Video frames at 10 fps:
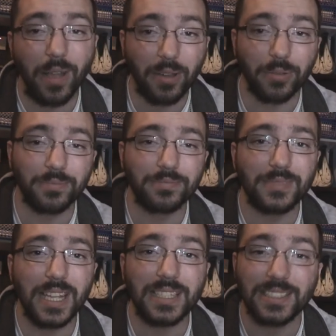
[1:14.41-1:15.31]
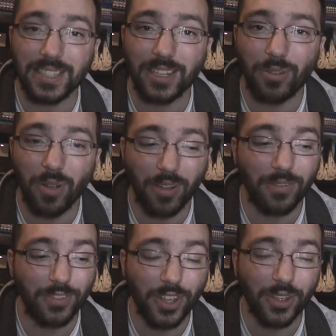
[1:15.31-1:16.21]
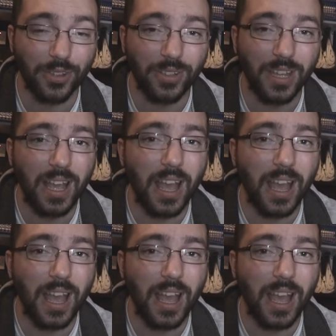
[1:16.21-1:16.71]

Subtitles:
wow, there's quite a few